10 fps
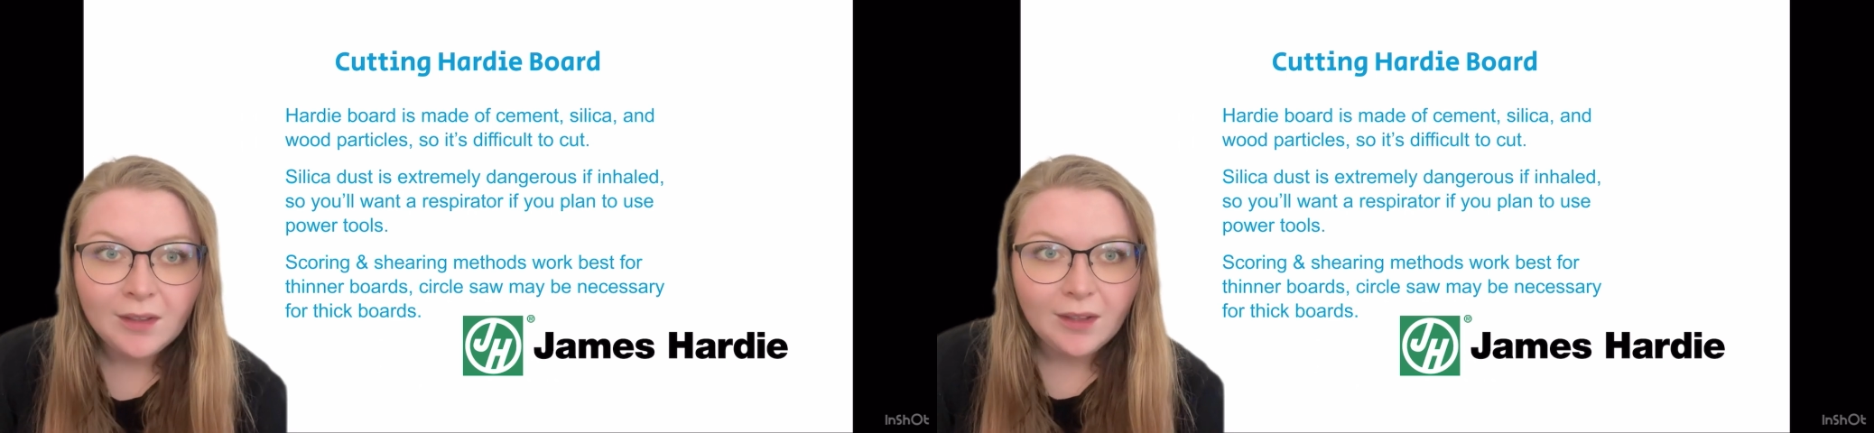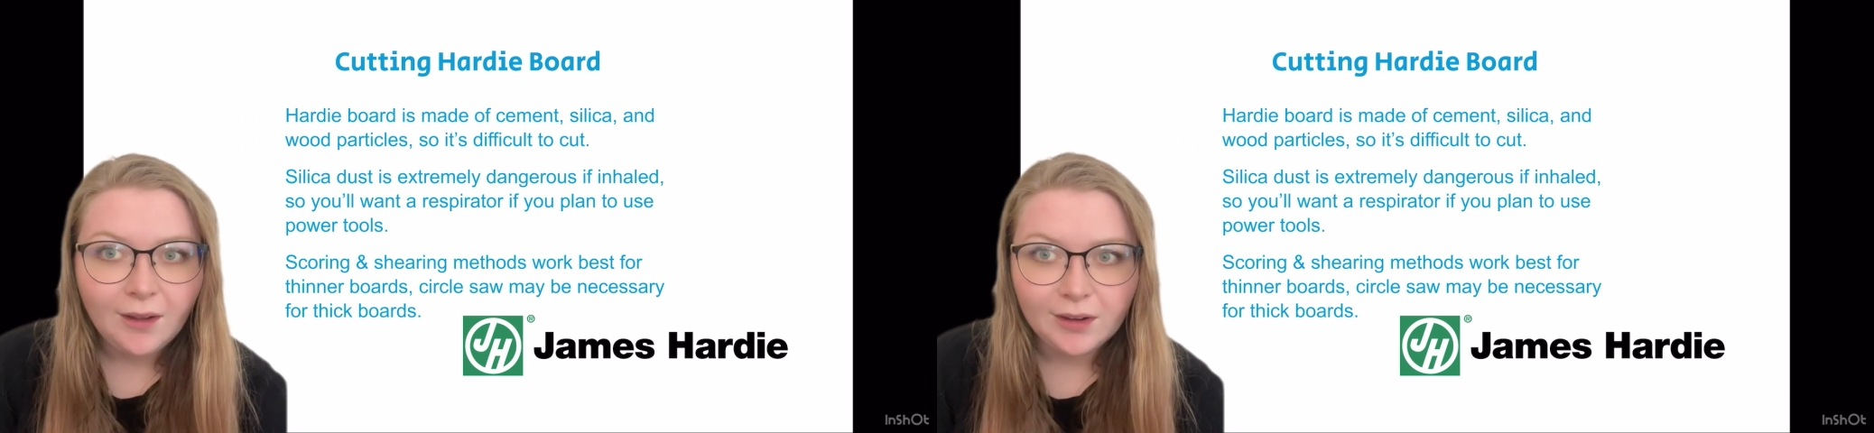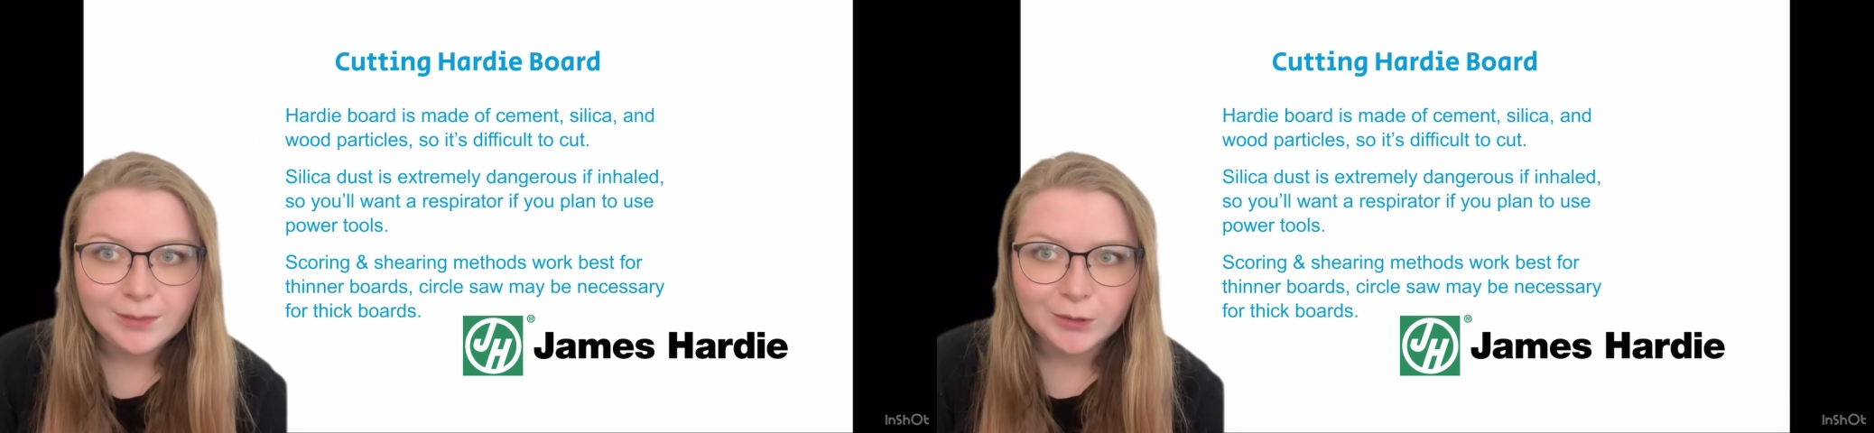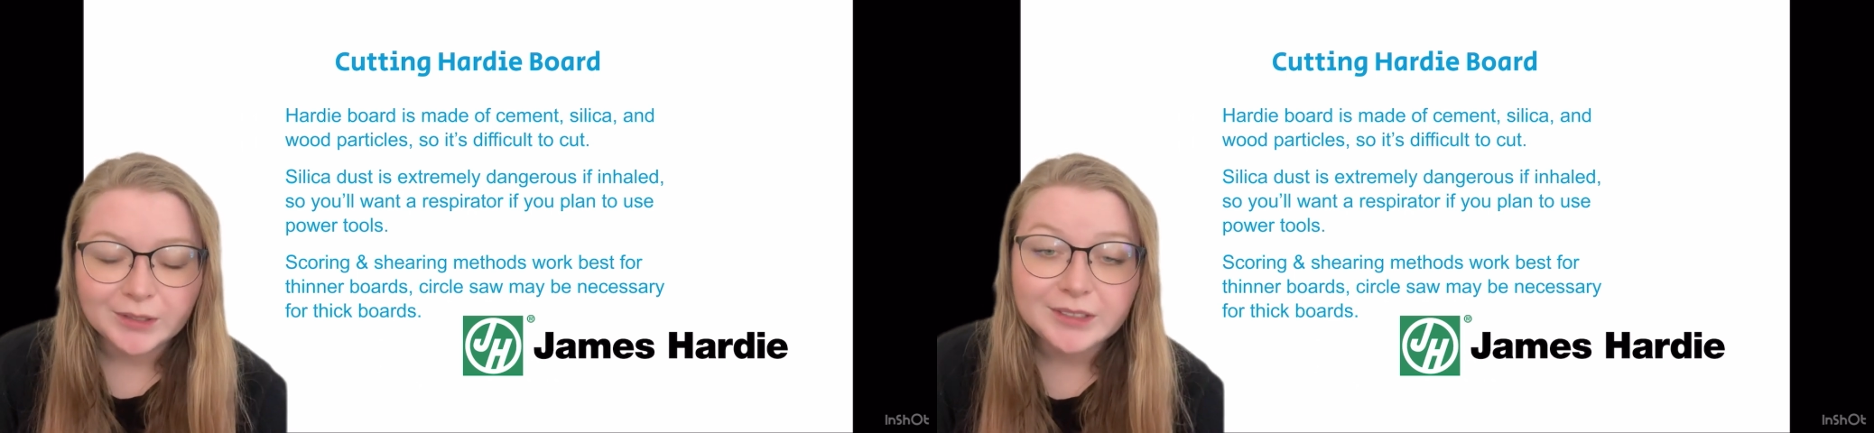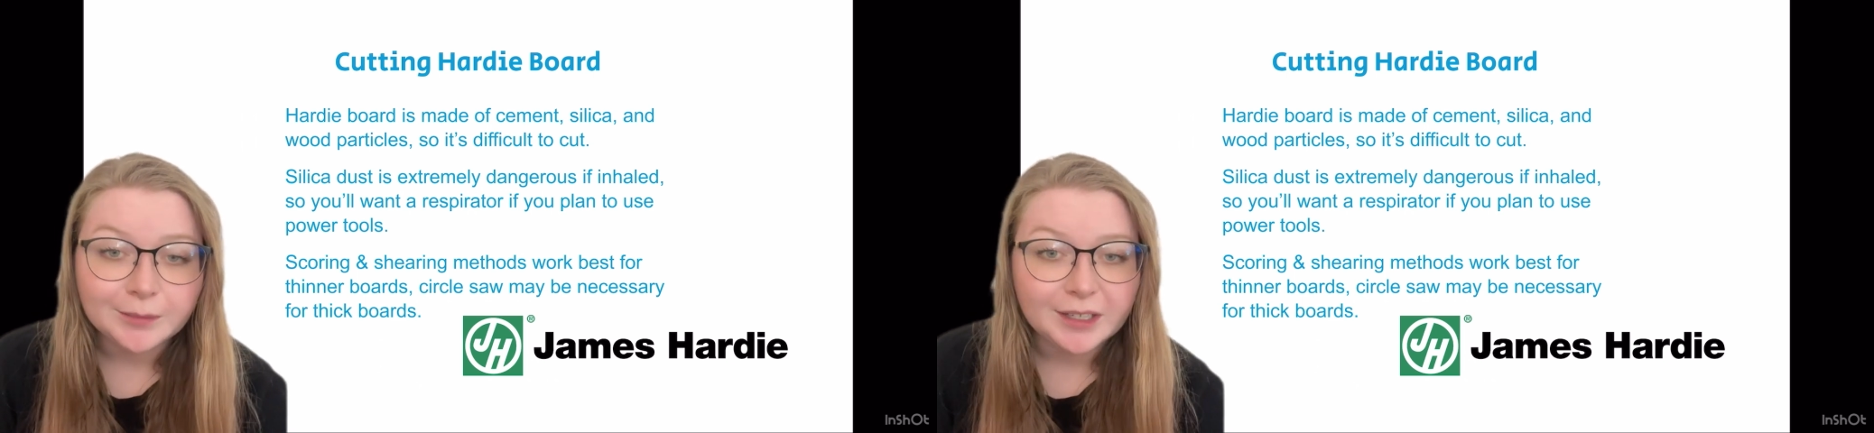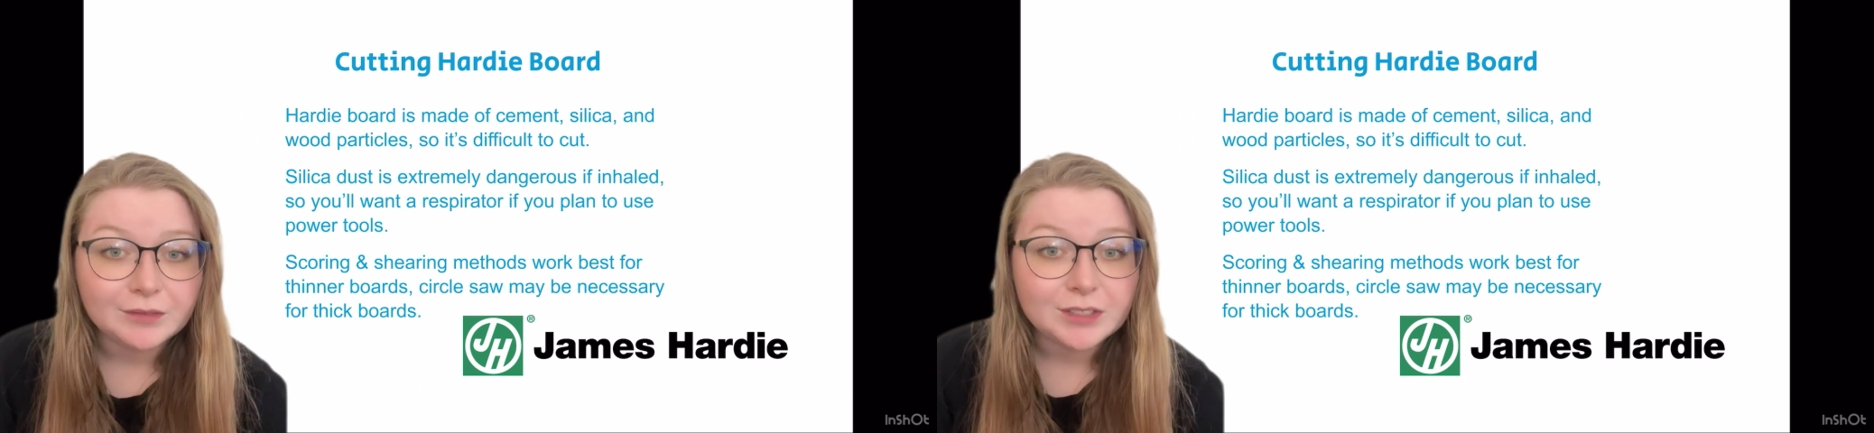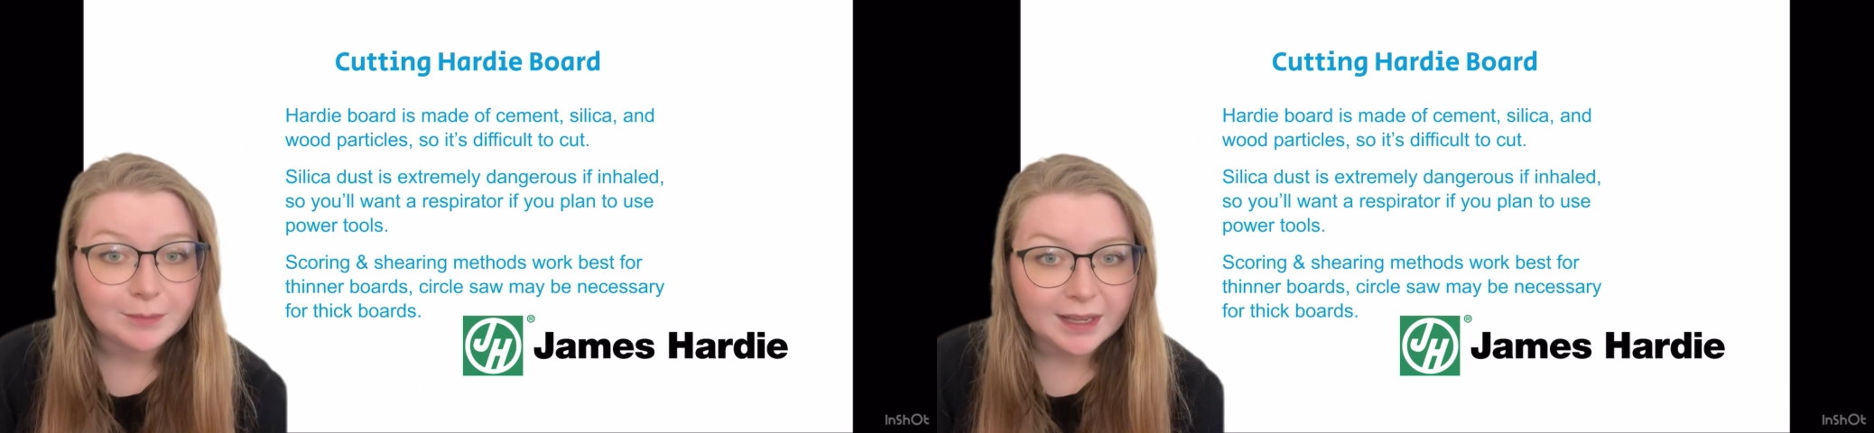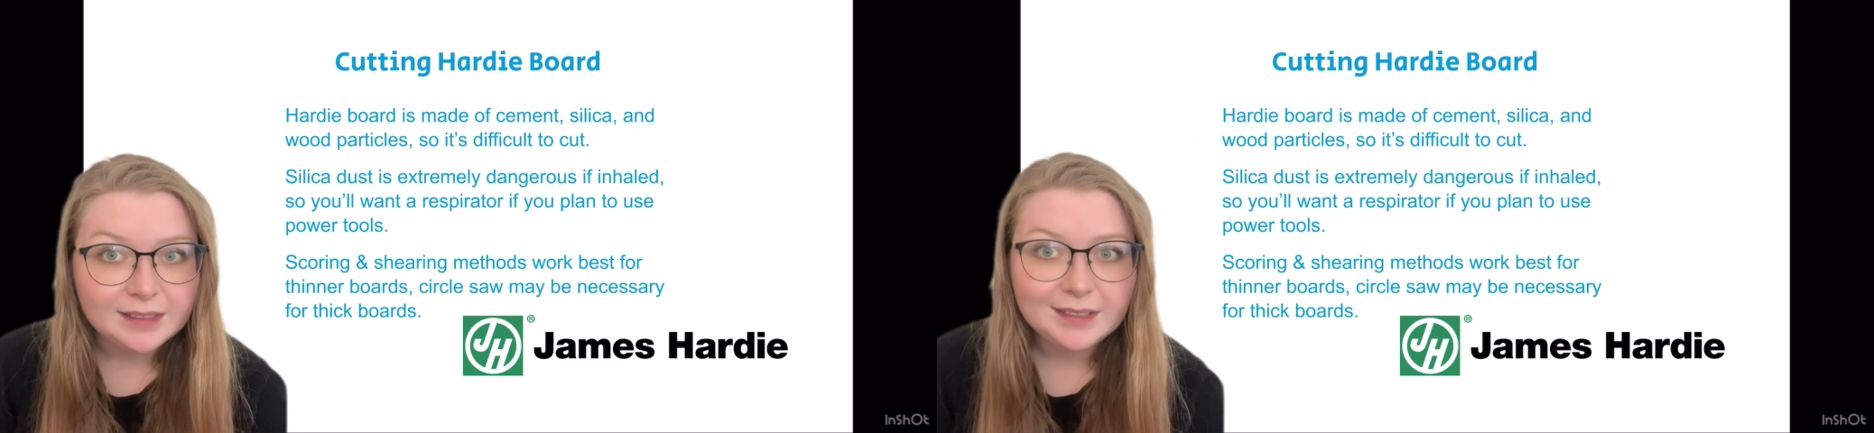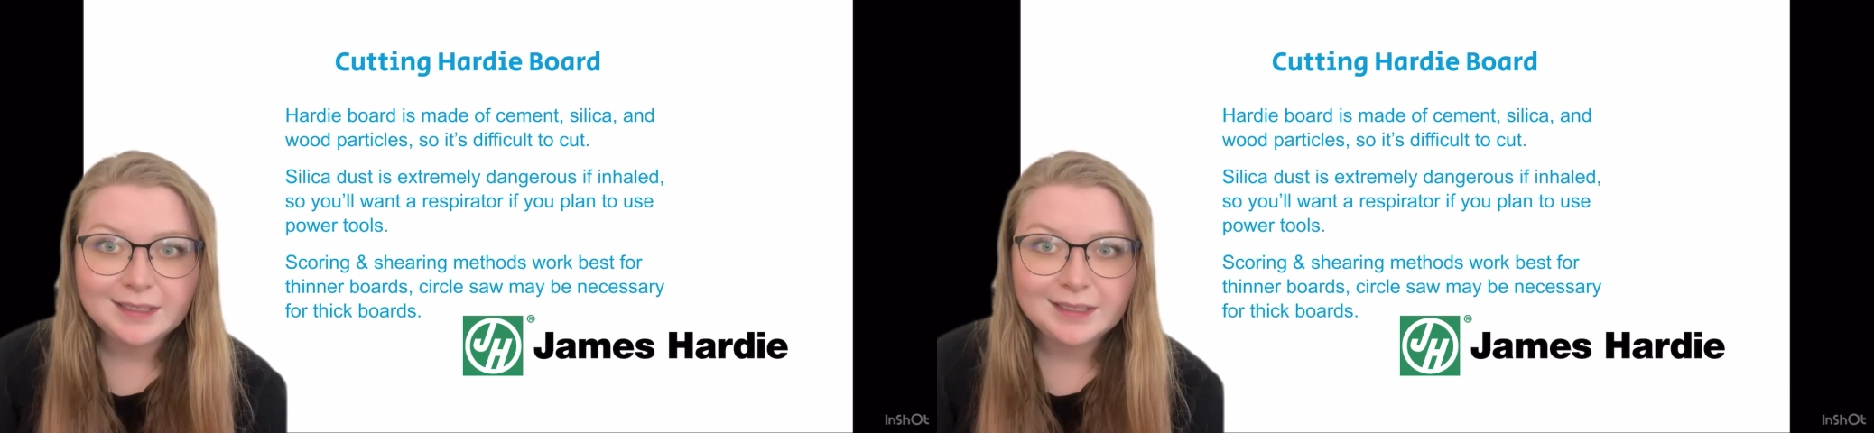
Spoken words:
Hardie boards are made of cement,